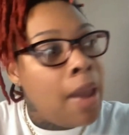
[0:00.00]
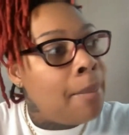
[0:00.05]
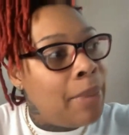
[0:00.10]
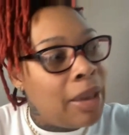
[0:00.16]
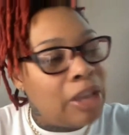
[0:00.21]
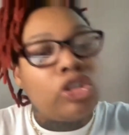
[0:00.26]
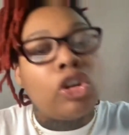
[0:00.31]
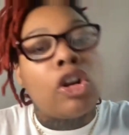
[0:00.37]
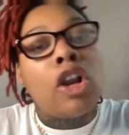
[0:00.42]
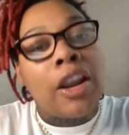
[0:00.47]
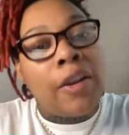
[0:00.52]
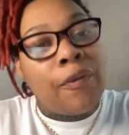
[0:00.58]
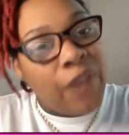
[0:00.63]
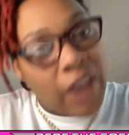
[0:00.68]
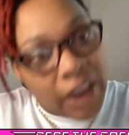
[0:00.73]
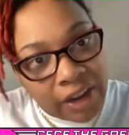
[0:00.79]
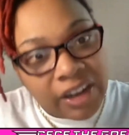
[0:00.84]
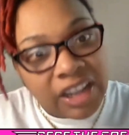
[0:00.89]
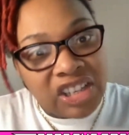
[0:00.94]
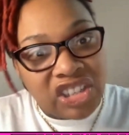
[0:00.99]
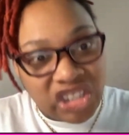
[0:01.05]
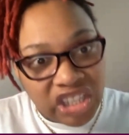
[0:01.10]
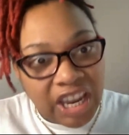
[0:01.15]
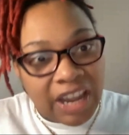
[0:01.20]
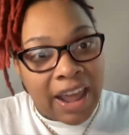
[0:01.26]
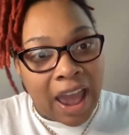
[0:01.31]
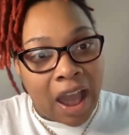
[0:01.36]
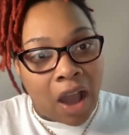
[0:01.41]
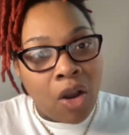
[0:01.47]
Bitch, you're going to figure this
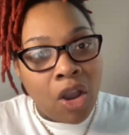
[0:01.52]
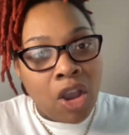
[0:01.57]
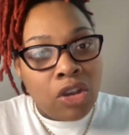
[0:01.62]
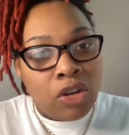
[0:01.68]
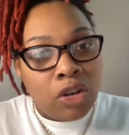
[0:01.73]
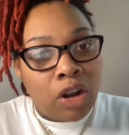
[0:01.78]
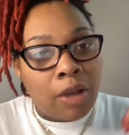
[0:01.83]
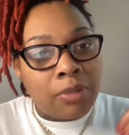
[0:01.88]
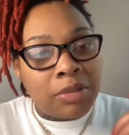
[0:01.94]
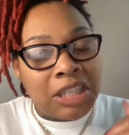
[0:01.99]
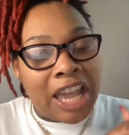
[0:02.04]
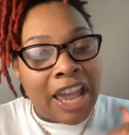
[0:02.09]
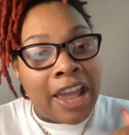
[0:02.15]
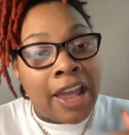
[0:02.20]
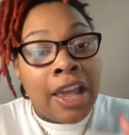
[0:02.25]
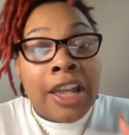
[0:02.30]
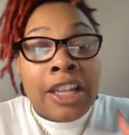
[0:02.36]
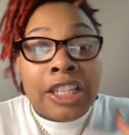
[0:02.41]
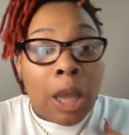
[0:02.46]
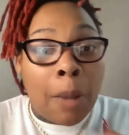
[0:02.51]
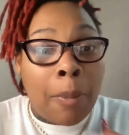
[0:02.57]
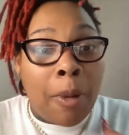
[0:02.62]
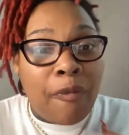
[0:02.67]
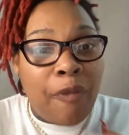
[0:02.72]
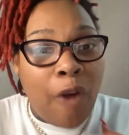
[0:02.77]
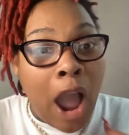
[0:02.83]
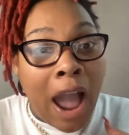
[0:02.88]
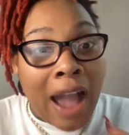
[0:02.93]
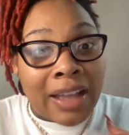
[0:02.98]
shit out. You know what I'm saying? So
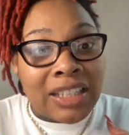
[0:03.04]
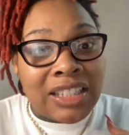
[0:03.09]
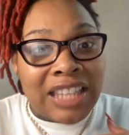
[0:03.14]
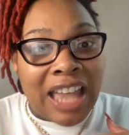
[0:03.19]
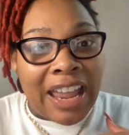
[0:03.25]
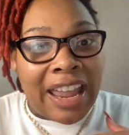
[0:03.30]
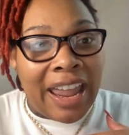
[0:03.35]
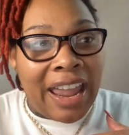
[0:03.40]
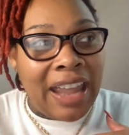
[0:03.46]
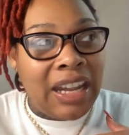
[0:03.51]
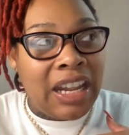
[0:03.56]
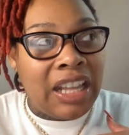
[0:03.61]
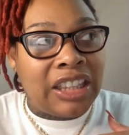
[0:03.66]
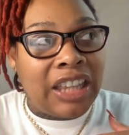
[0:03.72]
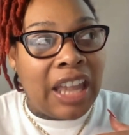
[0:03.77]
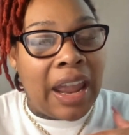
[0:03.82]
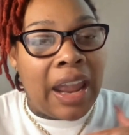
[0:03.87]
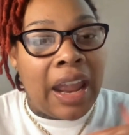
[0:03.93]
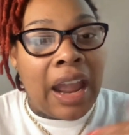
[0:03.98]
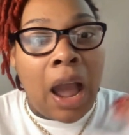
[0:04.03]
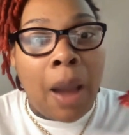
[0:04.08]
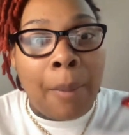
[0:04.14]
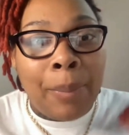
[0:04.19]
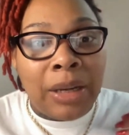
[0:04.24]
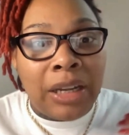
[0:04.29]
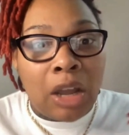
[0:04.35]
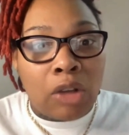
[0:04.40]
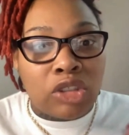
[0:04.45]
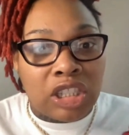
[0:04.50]
before I can say anything,
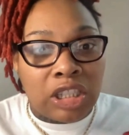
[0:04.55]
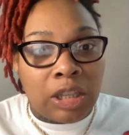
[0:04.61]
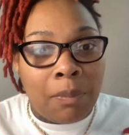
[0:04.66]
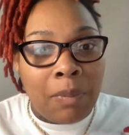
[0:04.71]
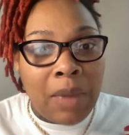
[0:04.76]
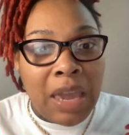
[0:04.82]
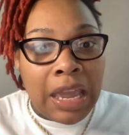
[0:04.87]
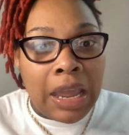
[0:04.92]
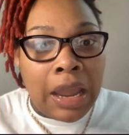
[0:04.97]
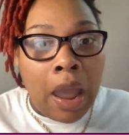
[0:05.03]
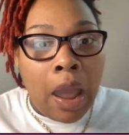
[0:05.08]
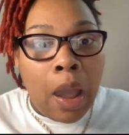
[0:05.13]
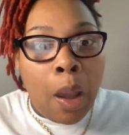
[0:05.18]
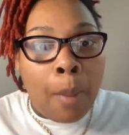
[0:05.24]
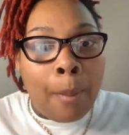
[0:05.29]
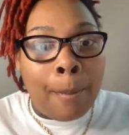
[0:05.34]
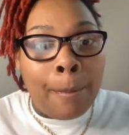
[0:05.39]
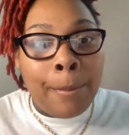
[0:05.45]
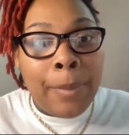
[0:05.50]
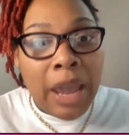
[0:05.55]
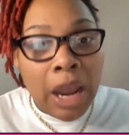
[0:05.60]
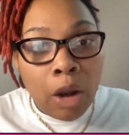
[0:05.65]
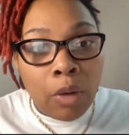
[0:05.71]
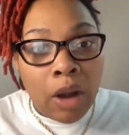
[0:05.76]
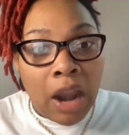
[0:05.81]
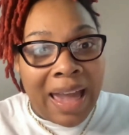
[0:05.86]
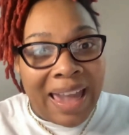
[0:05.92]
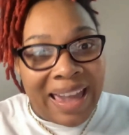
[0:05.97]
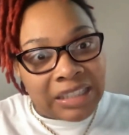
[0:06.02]
unbeknownst to me,
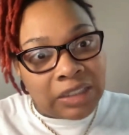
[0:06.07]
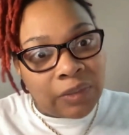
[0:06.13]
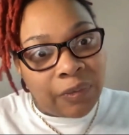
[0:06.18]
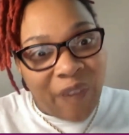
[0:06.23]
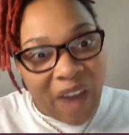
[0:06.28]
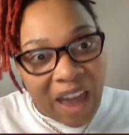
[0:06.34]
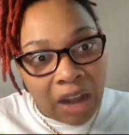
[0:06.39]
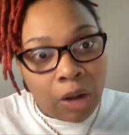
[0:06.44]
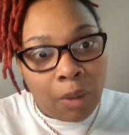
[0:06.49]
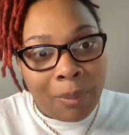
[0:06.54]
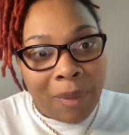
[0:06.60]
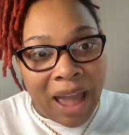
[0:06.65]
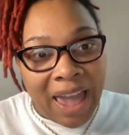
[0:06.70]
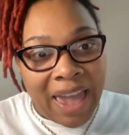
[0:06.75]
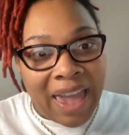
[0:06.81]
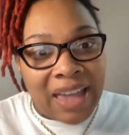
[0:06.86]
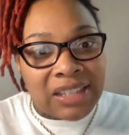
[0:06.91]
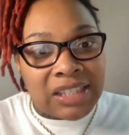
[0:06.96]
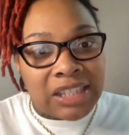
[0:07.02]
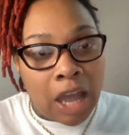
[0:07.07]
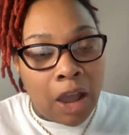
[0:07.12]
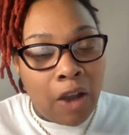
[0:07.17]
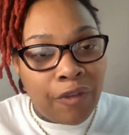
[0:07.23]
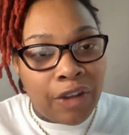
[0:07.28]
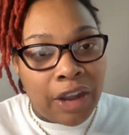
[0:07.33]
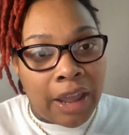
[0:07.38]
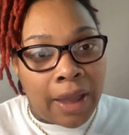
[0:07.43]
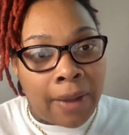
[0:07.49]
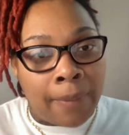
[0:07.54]
Mira has followed my ass
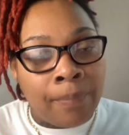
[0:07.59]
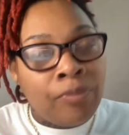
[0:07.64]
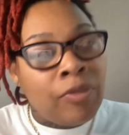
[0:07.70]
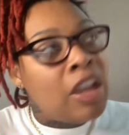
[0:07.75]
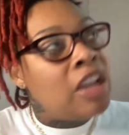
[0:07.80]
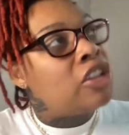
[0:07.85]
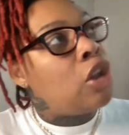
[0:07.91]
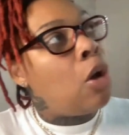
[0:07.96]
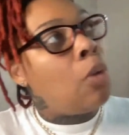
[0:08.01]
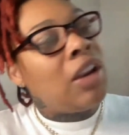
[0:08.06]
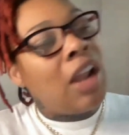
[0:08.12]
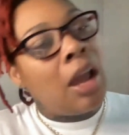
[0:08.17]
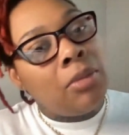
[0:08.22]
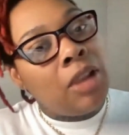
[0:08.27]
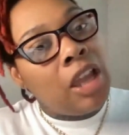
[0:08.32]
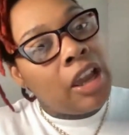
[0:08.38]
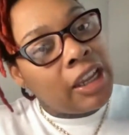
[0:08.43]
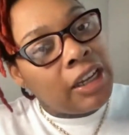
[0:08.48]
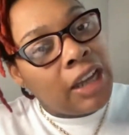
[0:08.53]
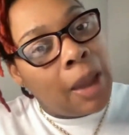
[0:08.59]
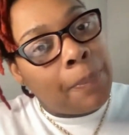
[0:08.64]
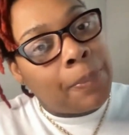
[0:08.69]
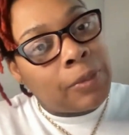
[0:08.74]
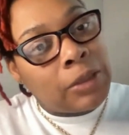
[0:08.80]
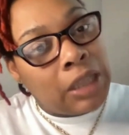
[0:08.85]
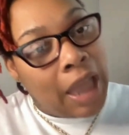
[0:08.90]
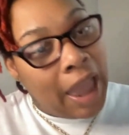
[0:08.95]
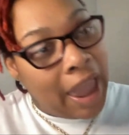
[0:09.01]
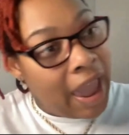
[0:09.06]
over there. So when I'm looking up
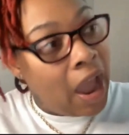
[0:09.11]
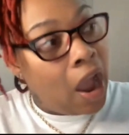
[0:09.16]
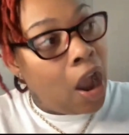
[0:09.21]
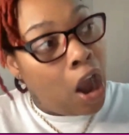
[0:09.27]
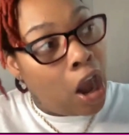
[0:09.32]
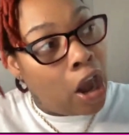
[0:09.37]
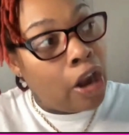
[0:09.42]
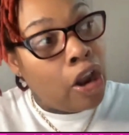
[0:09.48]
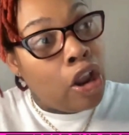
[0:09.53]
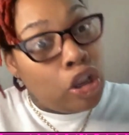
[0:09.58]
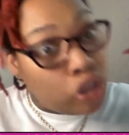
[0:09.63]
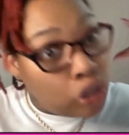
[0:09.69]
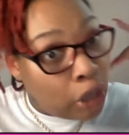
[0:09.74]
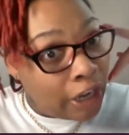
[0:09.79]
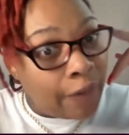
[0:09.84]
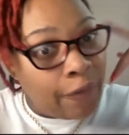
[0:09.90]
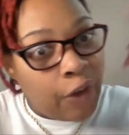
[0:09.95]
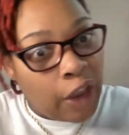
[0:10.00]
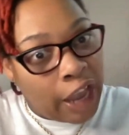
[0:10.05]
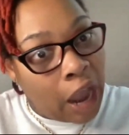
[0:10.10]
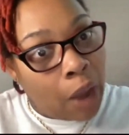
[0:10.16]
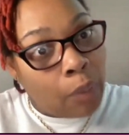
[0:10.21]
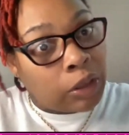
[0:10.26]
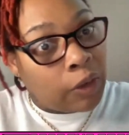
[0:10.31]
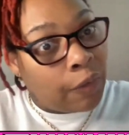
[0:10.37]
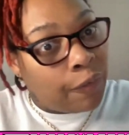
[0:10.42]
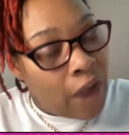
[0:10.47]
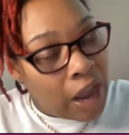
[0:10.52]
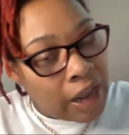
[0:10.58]
at her, trying to figure out what
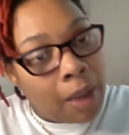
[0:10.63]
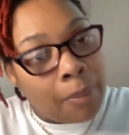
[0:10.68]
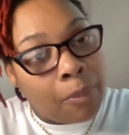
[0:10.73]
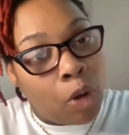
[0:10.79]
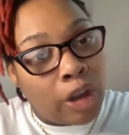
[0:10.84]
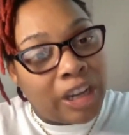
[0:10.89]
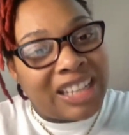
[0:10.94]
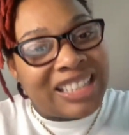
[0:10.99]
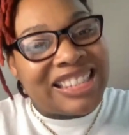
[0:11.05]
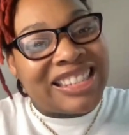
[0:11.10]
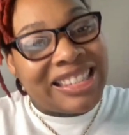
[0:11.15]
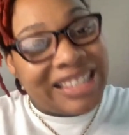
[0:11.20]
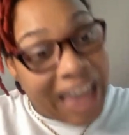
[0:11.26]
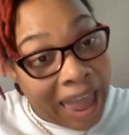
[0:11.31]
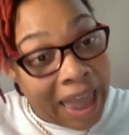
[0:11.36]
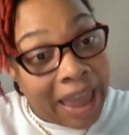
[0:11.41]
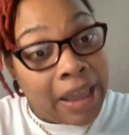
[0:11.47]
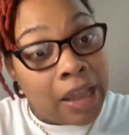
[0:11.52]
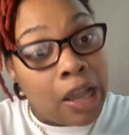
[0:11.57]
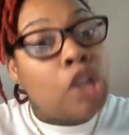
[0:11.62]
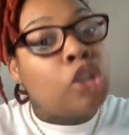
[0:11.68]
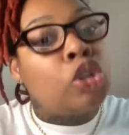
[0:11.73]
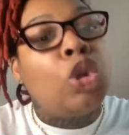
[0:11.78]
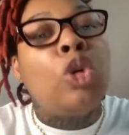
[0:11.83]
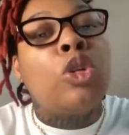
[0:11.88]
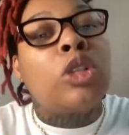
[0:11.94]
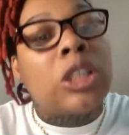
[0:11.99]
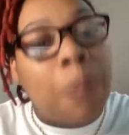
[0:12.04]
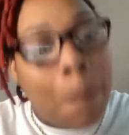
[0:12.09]
the fuck I'm going to say
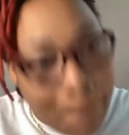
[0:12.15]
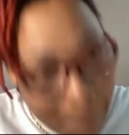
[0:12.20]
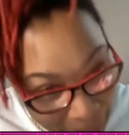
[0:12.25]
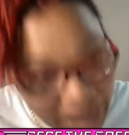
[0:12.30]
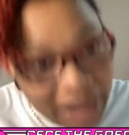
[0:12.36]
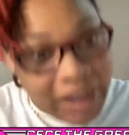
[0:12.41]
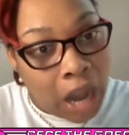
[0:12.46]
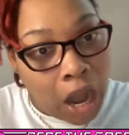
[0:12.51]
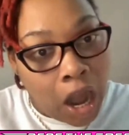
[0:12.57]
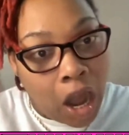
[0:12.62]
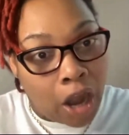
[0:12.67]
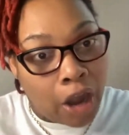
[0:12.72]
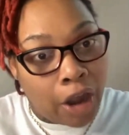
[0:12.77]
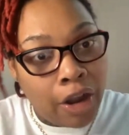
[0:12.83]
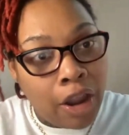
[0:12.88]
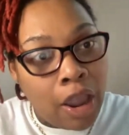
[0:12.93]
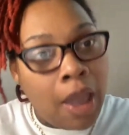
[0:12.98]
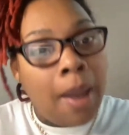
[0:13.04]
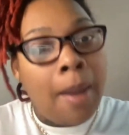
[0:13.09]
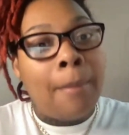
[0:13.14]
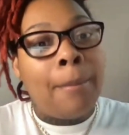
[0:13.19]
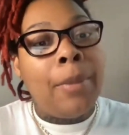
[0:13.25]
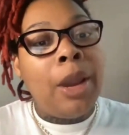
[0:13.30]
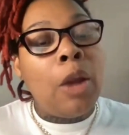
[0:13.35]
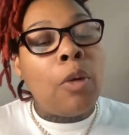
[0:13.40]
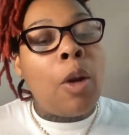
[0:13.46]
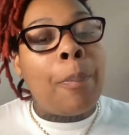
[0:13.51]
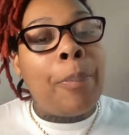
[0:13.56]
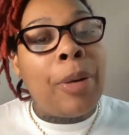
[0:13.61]
to spin her,
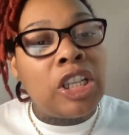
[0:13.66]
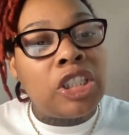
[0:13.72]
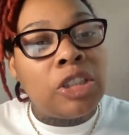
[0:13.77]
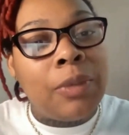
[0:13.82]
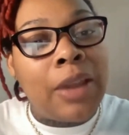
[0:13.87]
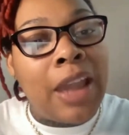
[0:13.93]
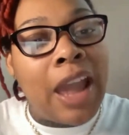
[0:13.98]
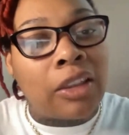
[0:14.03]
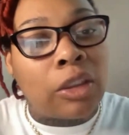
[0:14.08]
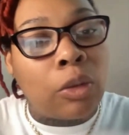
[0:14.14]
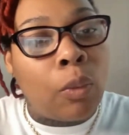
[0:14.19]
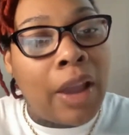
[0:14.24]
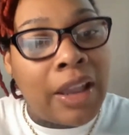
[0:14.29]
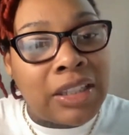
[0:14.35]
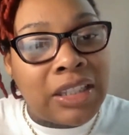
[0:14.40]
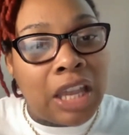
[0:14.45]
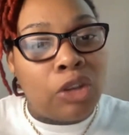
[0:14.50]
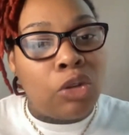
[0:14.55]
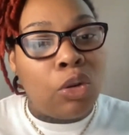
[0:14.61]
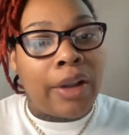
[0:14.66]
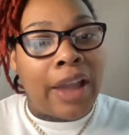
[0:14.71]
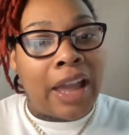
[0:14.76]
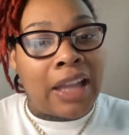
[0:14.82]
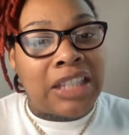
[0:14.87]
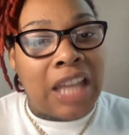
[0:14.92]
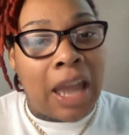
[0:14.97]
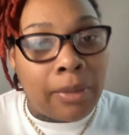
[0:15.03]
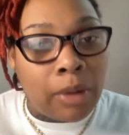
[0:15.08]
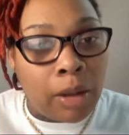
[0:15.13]
Mira pushed me out the way, saying, you don't
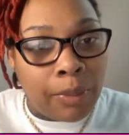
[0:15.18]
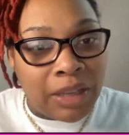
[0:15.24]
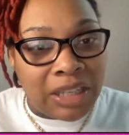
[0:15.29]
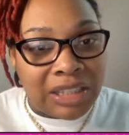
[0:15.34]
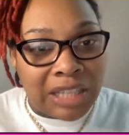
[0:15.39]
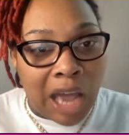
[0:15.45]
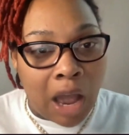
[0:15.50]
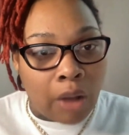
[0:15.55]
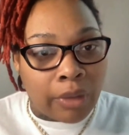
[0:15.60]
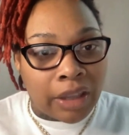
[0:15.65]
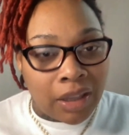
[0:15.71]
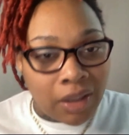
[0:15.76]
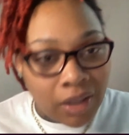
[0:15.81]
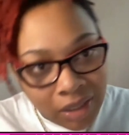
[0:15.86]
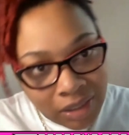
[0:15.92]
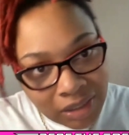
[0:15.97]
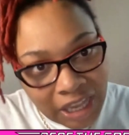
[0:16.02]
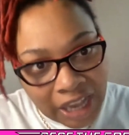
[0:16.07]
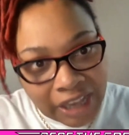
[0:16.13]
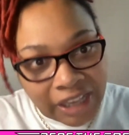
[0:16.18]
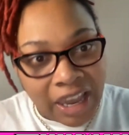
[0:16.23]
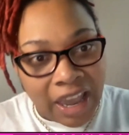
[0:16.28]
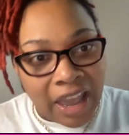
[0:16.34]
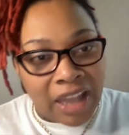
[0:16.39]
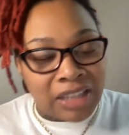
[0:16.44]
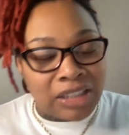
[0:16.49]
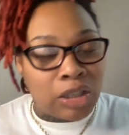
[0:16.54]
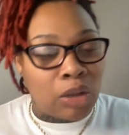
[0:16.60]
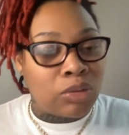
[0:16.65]
got time to be talking. Take your
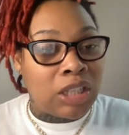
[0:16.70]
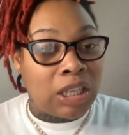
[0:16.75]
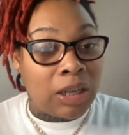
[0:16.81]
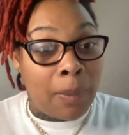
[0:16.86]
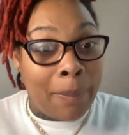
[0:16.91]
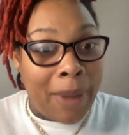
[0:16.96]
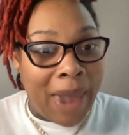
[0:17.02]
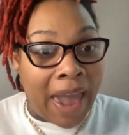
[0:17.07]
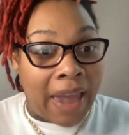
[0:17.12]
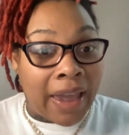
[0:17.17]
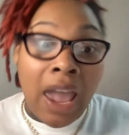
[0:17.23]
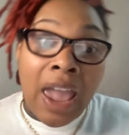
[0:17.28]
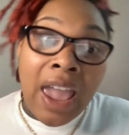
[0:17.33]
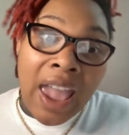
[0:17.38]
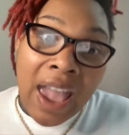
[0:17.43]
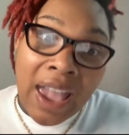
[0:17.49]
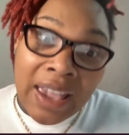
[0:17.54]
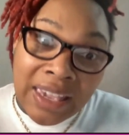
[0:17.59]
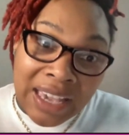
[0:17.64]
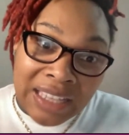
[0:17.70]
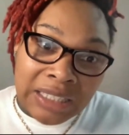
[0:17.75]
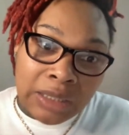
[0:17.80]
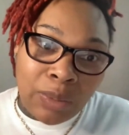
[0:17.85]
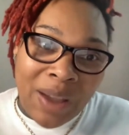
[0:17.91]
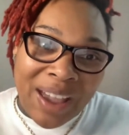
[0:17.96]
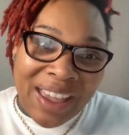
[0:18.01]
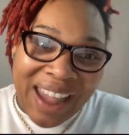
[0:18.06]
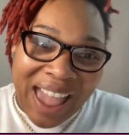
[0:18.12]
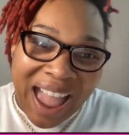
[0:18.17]
ass onto the back. And guess
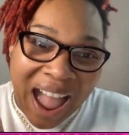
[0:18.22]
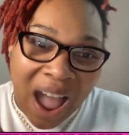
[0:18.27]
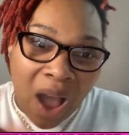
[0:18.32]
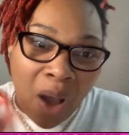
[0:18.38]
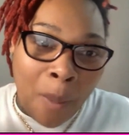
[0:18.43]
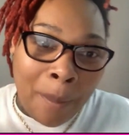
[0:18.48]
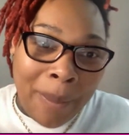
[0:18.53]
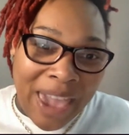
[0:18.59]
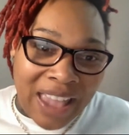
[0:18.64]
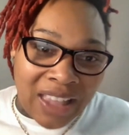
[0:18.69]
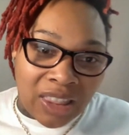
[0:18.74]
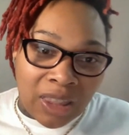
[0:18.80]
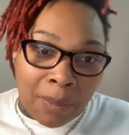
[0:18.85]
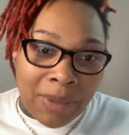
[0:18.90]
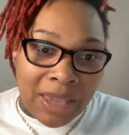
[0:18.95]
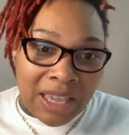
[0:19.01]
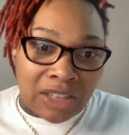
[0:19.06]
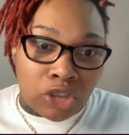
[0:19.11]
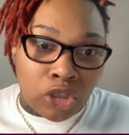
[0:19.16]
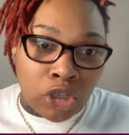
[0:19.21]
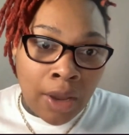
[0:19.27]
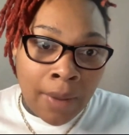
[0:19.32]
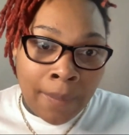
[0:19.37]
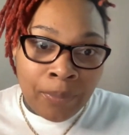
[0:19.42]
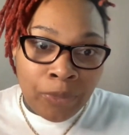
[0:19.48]
what? I obeyed the bitch.